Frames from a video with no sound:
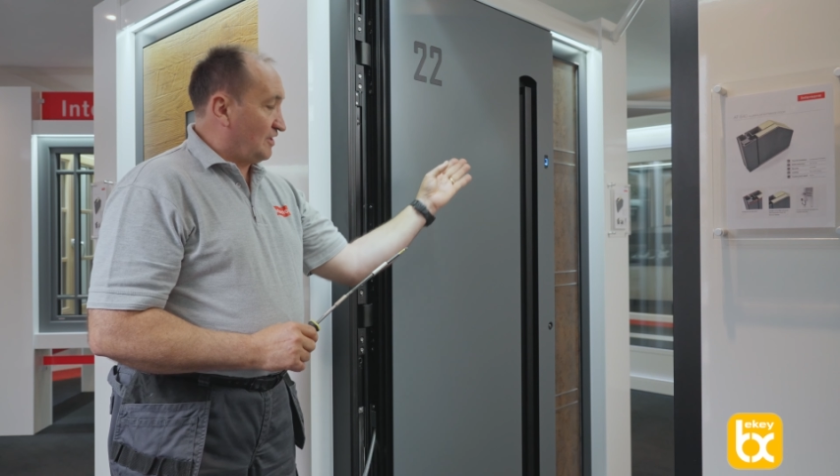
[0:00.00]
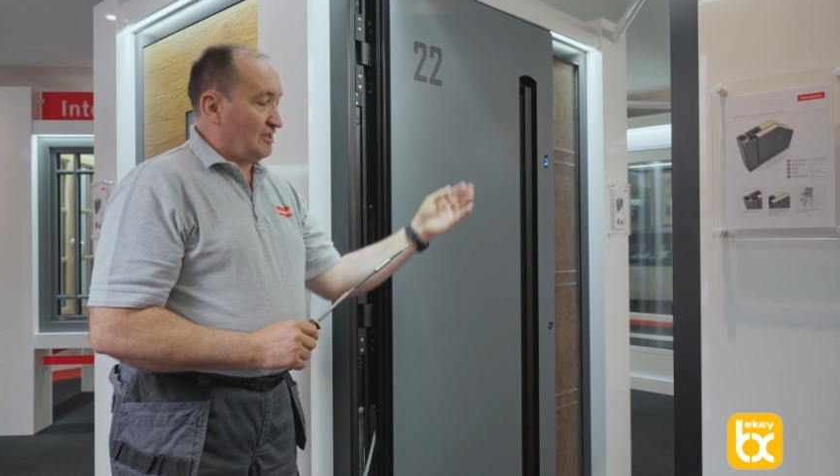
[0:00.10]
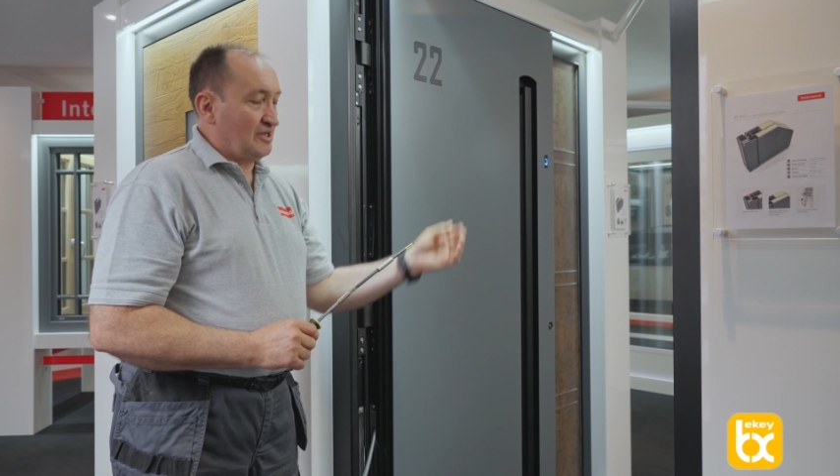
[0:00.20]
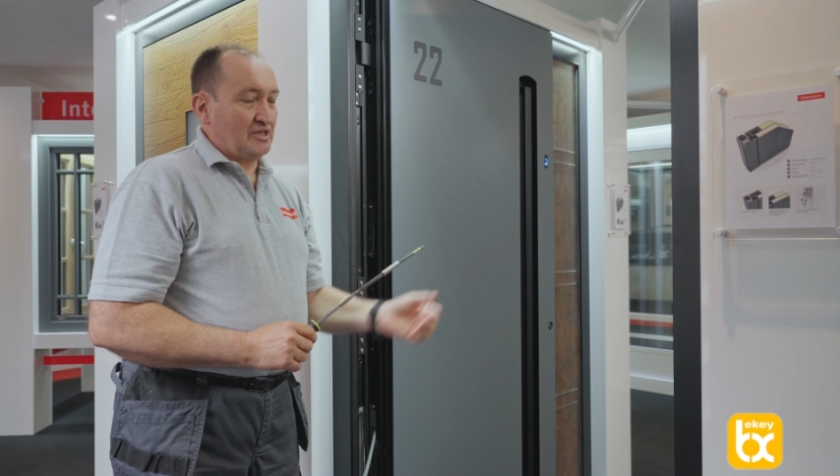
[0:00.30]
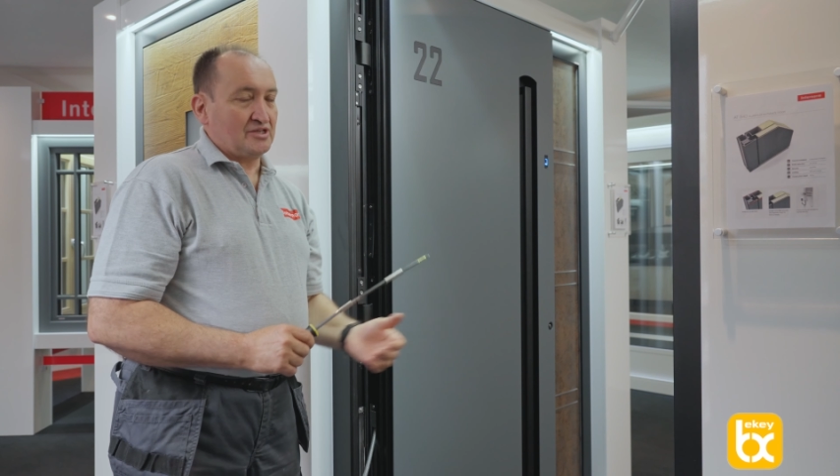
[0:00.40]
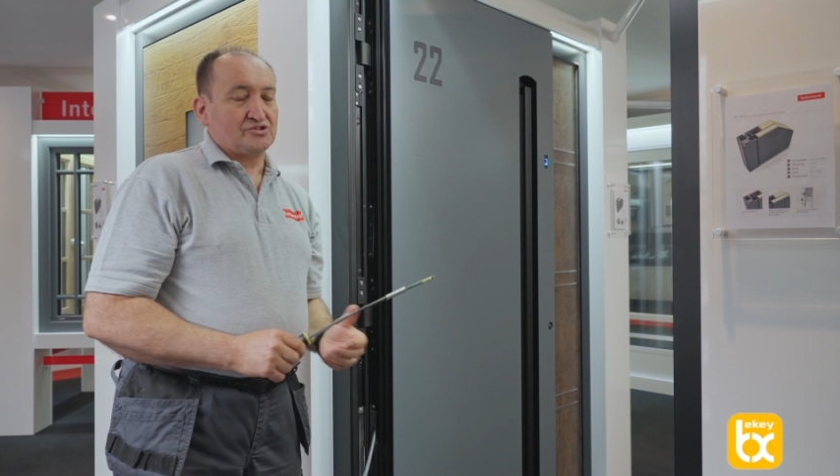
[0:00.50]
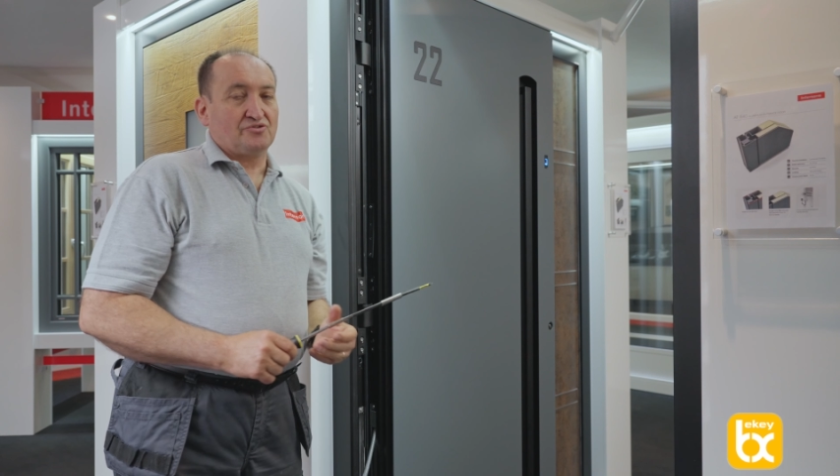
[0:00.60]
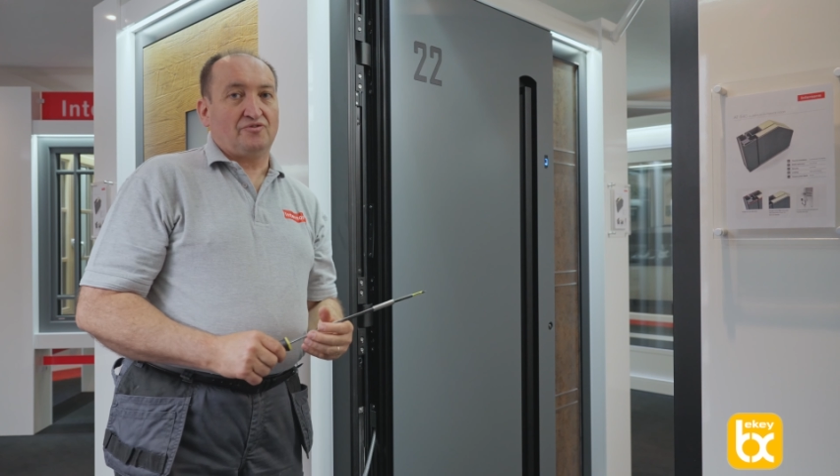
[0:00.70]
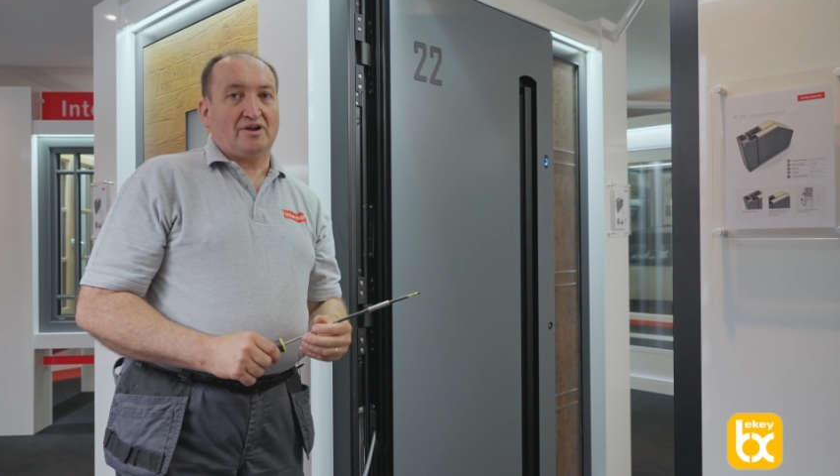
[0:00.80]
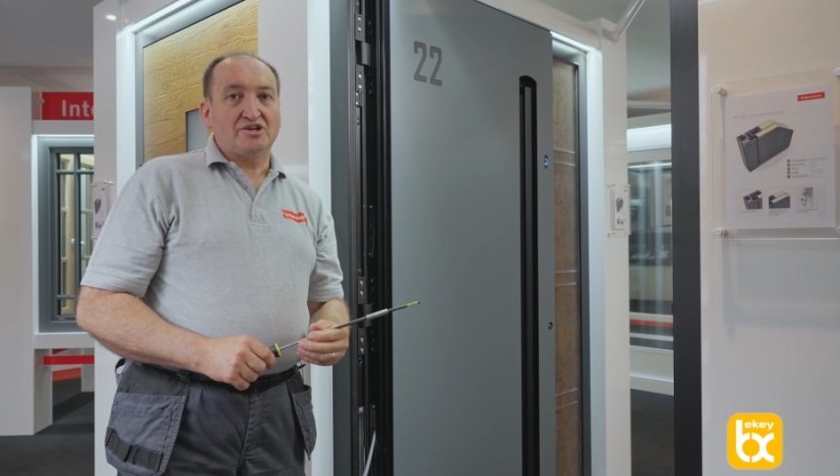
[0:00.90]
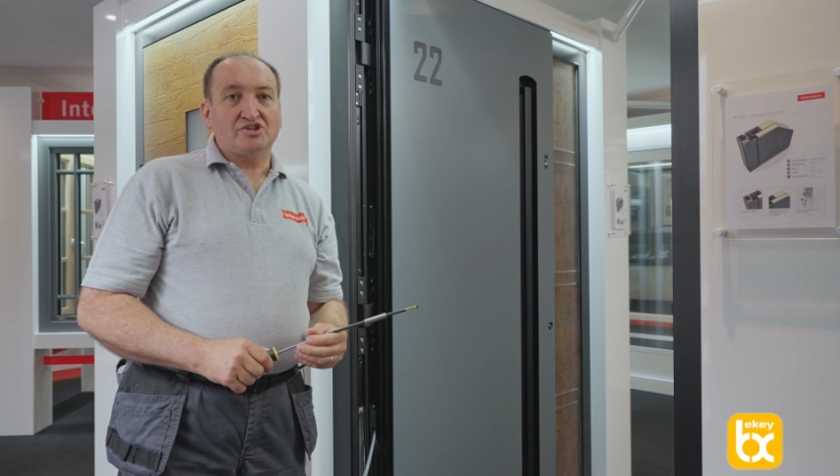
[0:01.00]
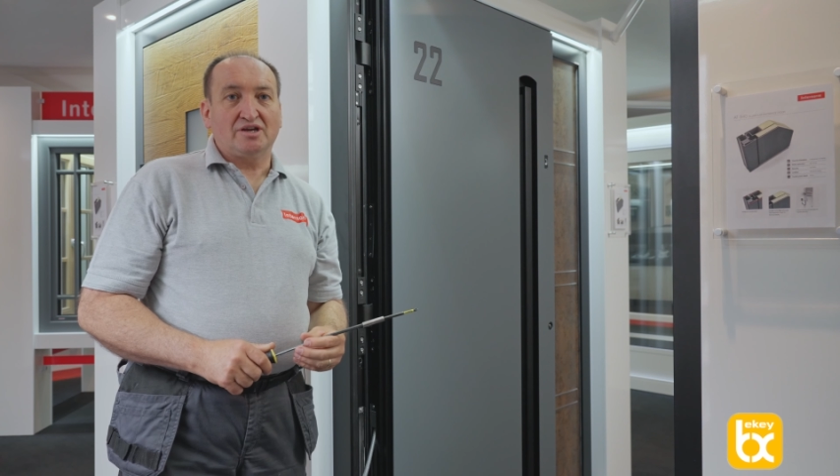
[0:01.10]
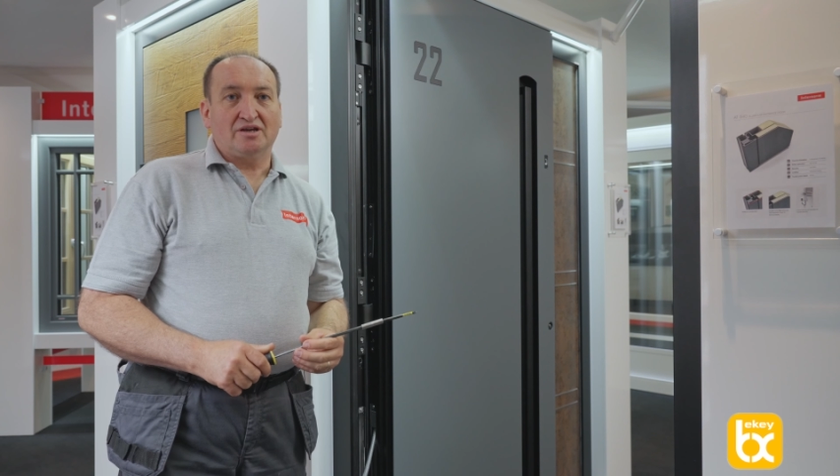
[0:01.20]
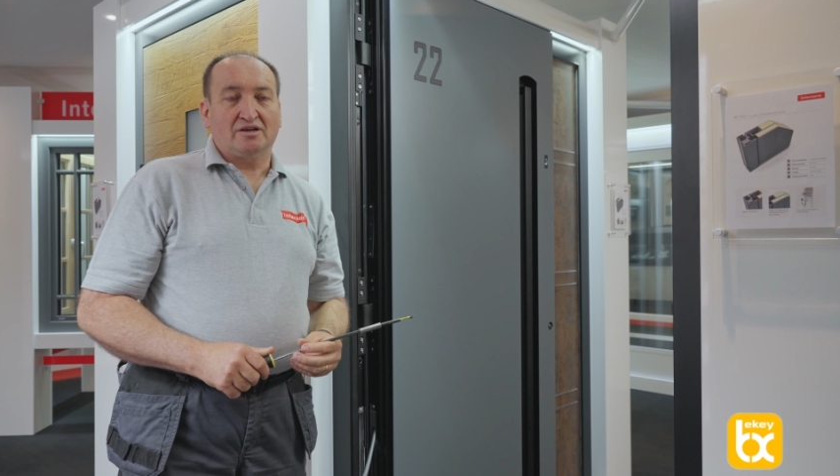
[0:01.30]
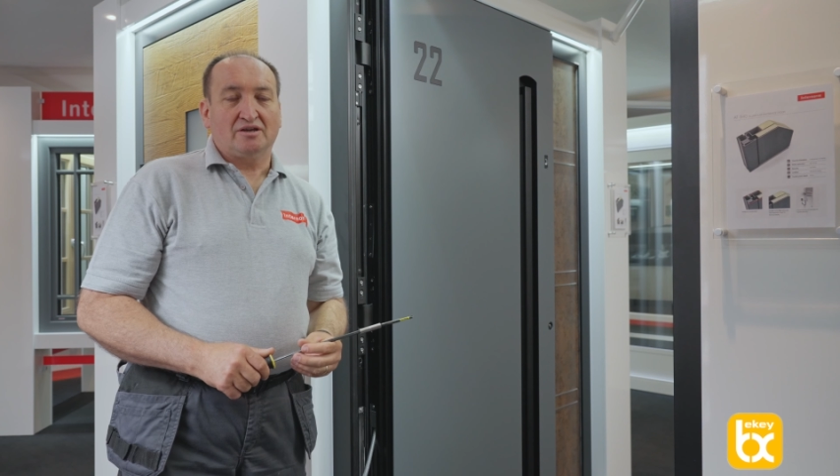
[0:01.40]
is
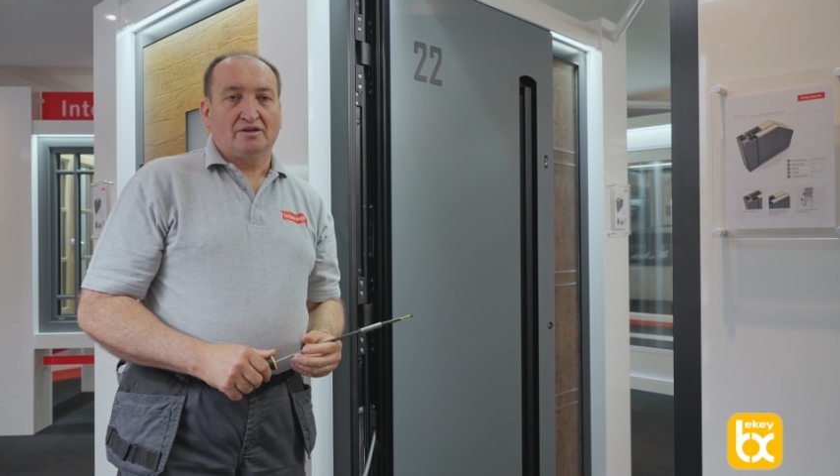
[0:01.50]
flashing,